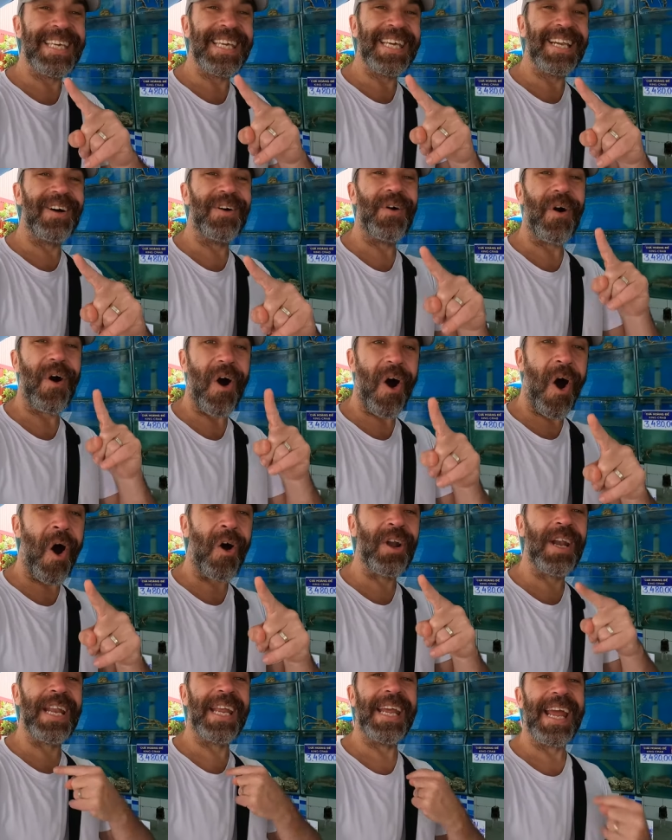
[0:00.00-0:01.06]
kilo
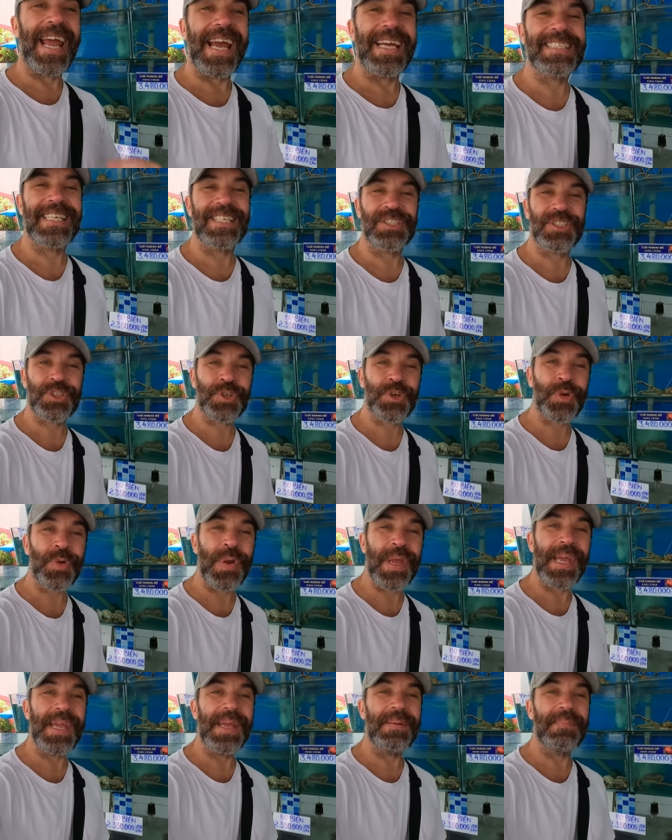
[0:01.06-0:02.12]
only at a
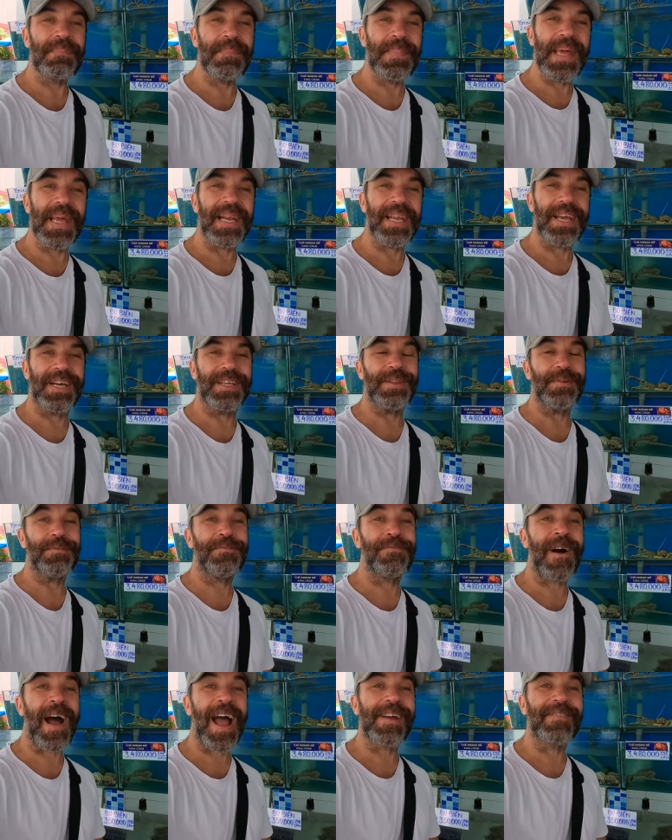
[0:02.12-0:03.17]
3 million
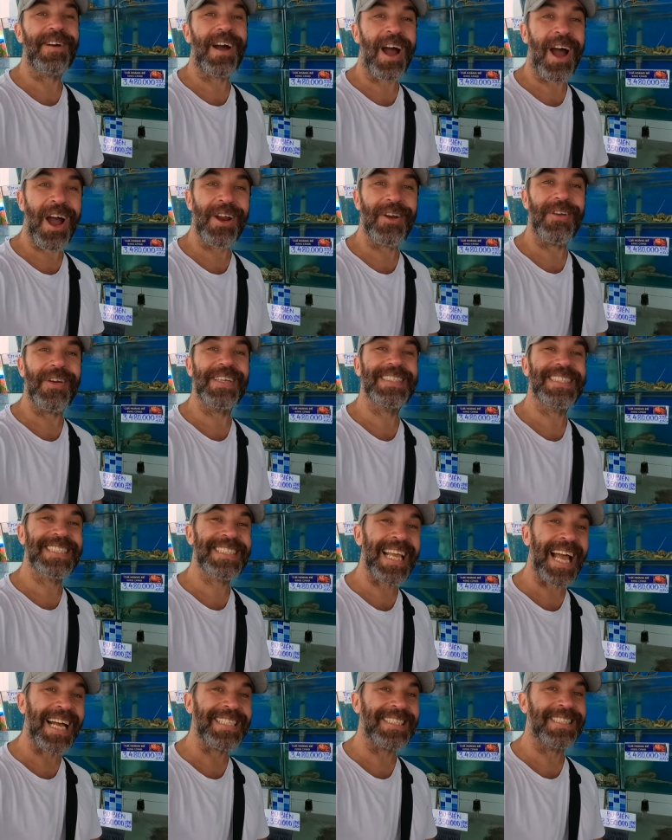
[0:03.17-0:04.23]

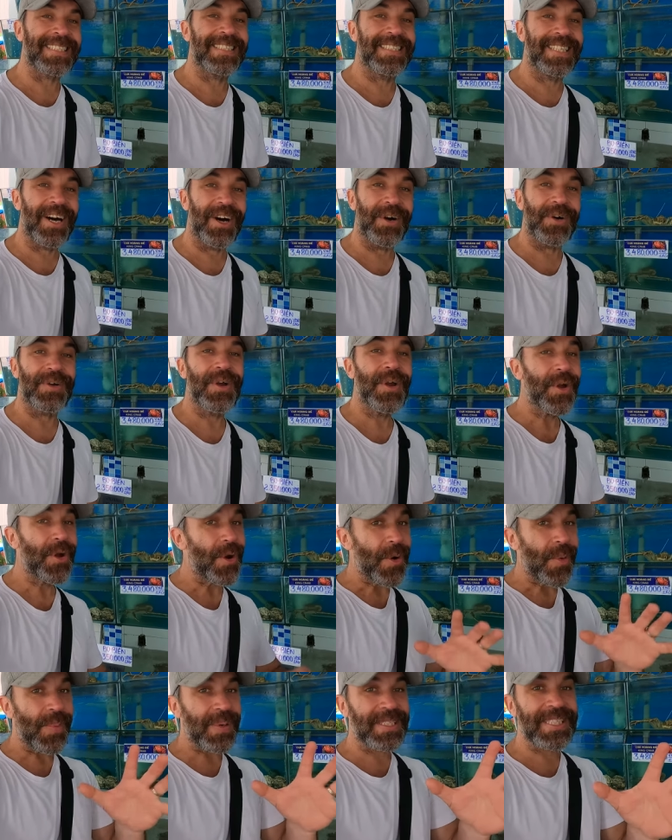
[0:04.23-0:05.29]
500,000 dong,
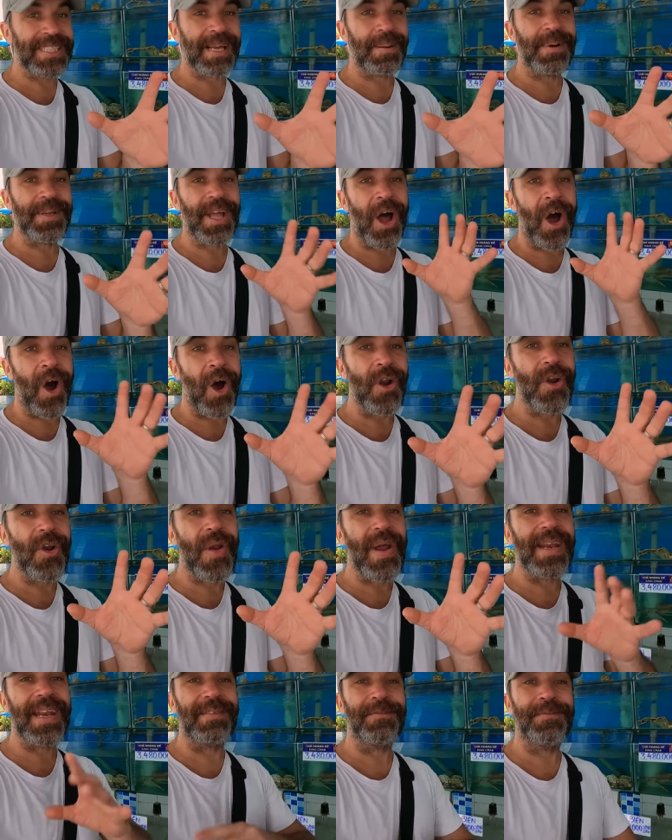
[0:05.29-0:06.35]
which is about
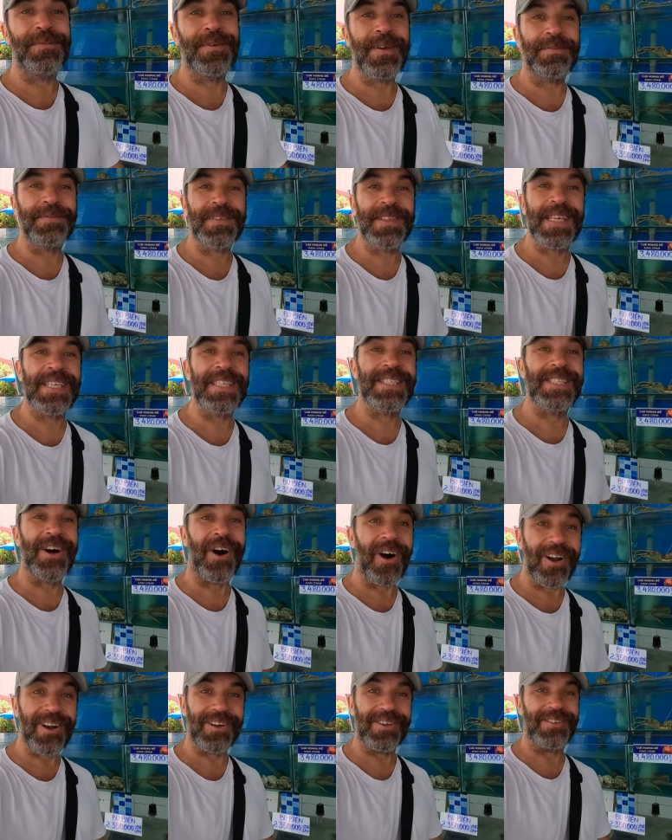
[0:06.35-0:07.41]

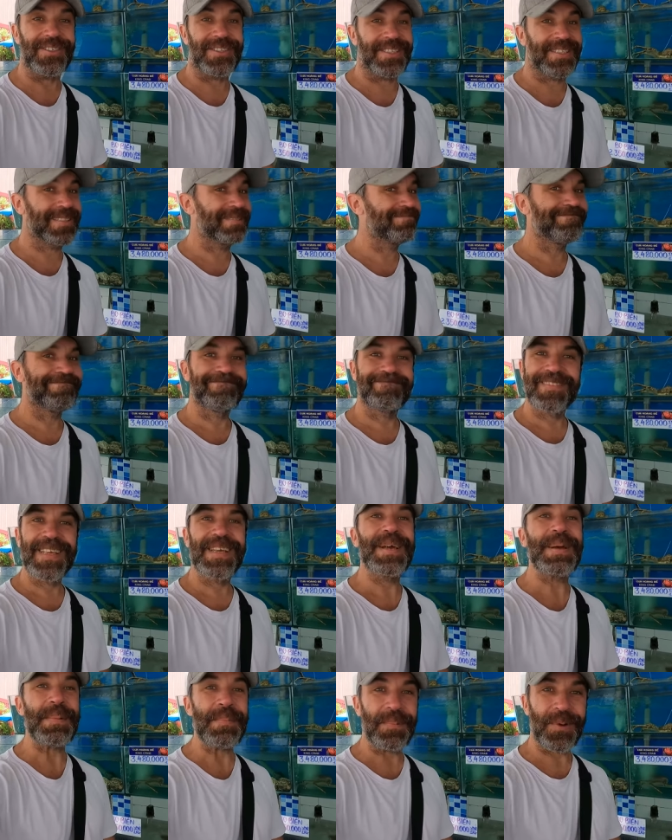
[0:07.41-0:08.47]

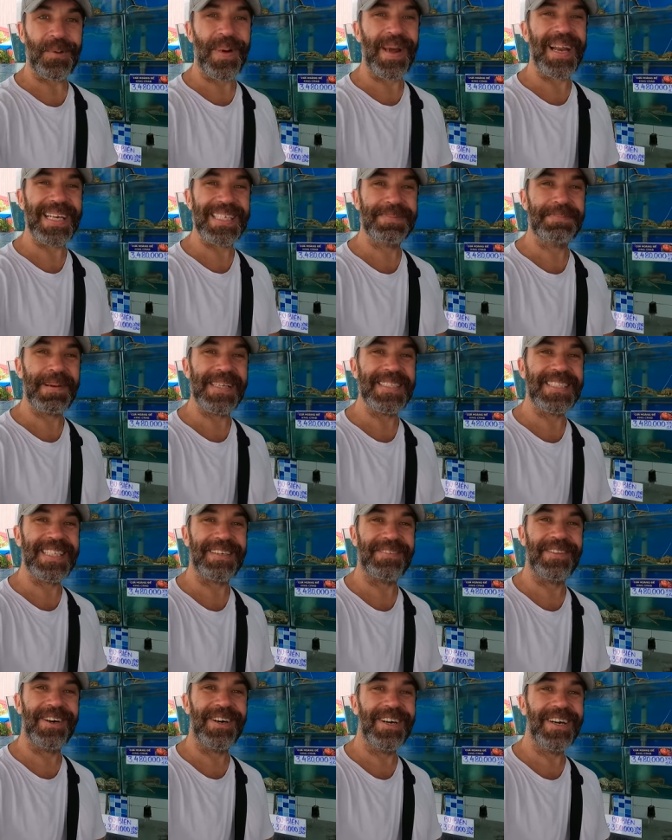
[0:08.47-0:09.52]
$150. Quite
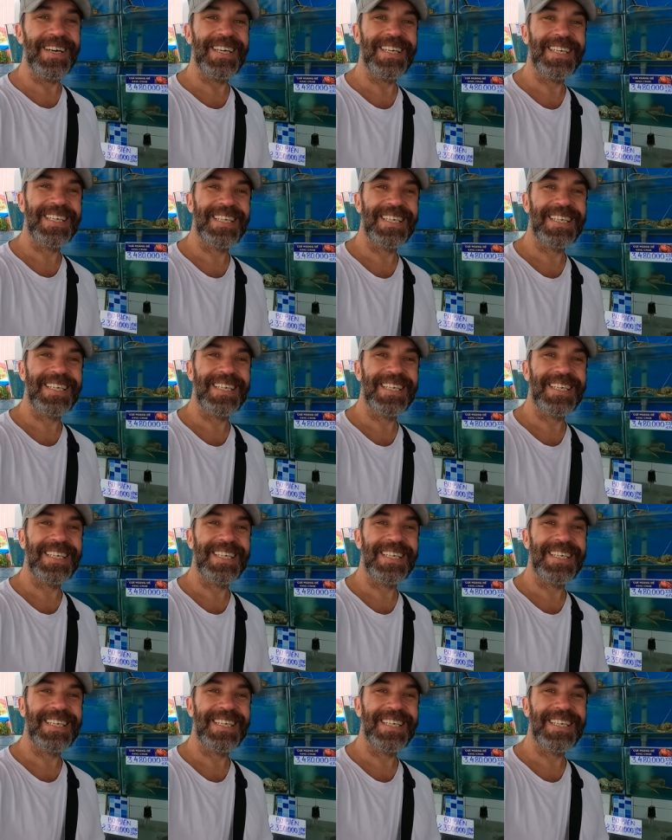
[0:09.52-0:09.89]
expensive though.